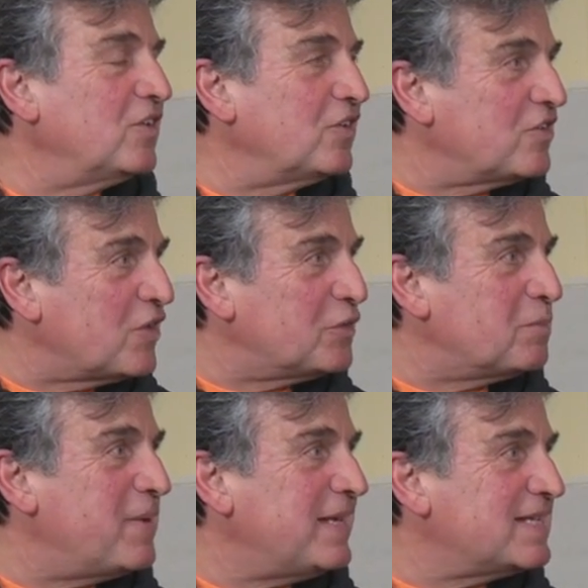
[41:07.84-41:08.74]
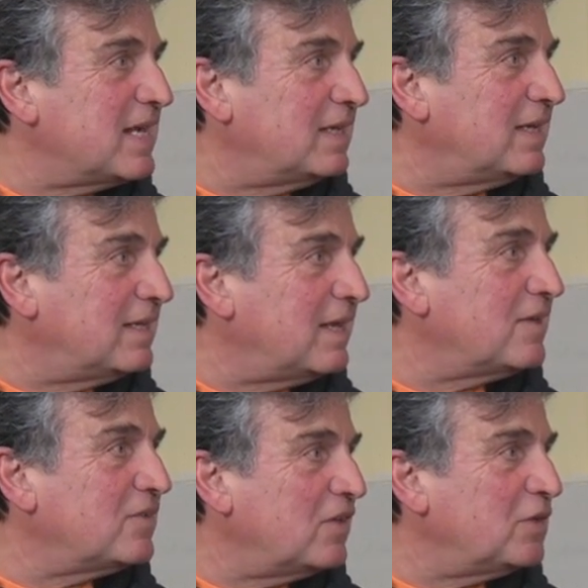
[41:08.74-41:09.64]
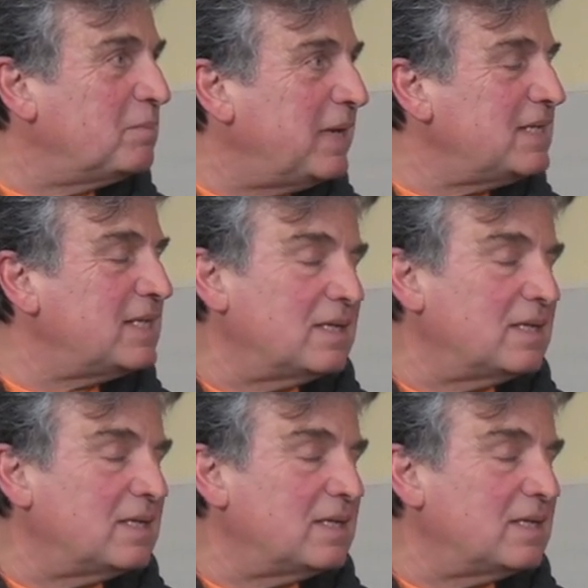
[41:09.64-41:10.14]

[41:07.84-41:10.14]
sounding better, the guitar sounding better.